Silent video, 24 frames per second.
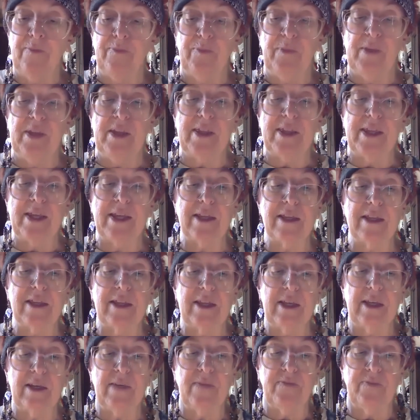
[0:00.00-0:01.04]
Bethink
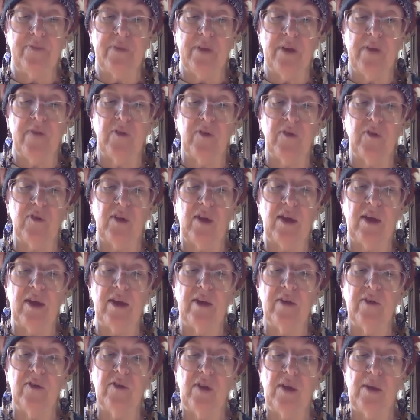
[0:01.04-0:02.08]
thee of the saying
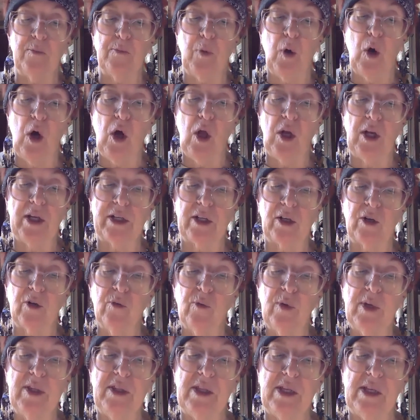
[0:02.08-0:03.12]
of St. Paul in
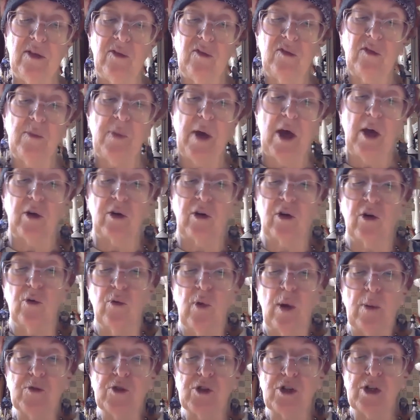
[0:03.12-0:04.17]
Corinthians about
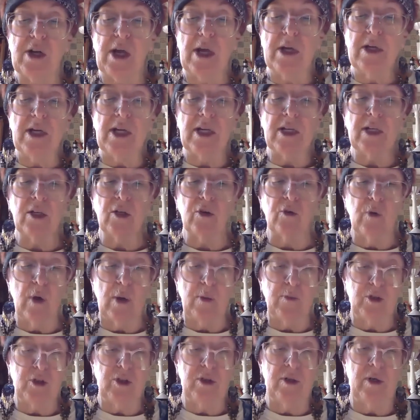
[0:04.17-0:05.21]
corruption and
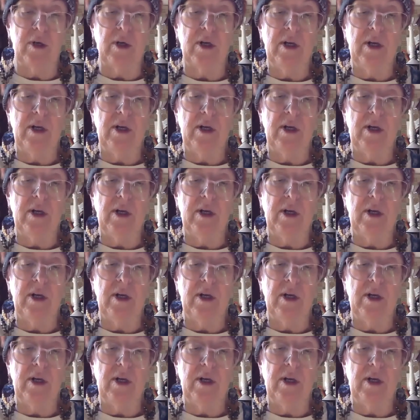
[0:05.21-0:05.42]
incorruption,